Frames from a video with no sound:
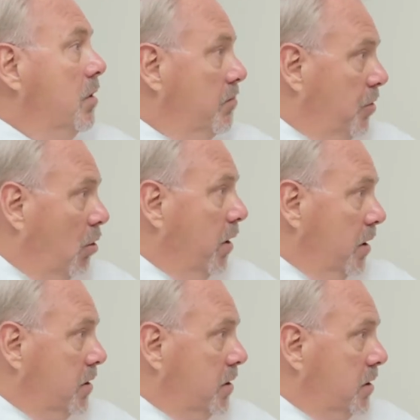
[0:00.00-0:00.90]

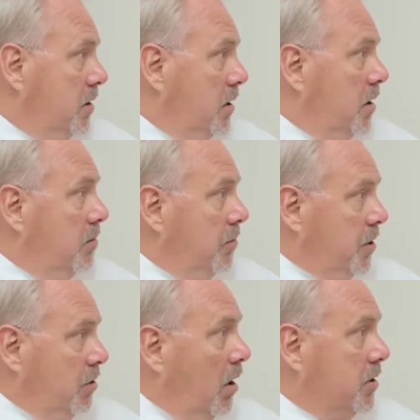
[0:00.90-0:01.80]
employers,
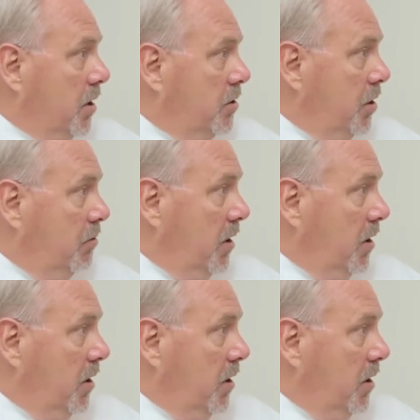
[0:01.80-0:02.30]
but you also do